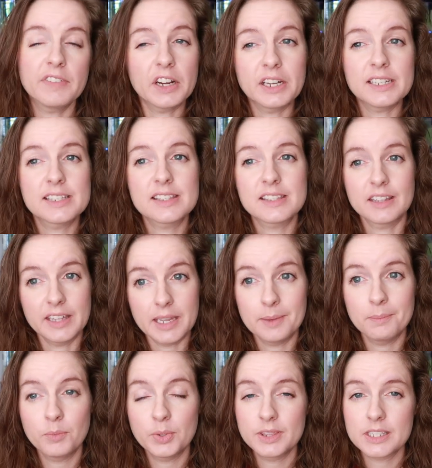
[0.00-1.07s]
very
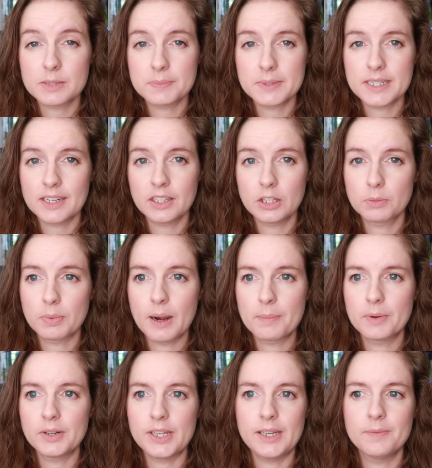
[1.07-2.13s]
slim with this particular
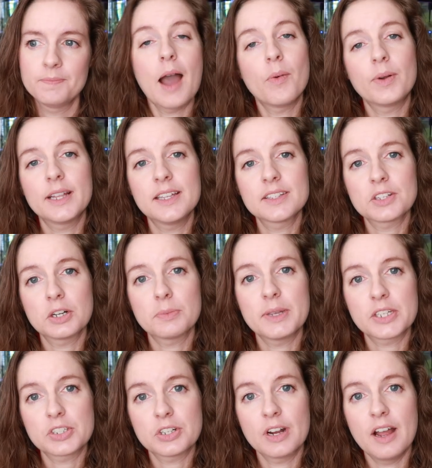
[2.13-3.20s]
property. I want to insert a
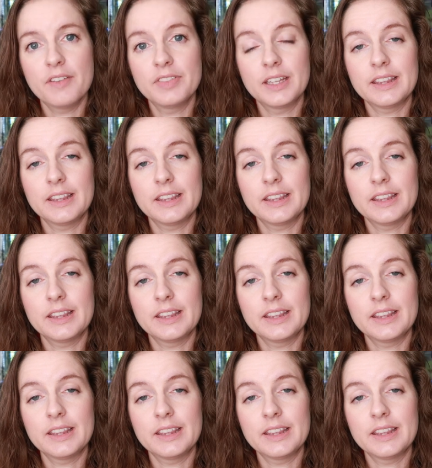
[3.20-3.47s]
picture of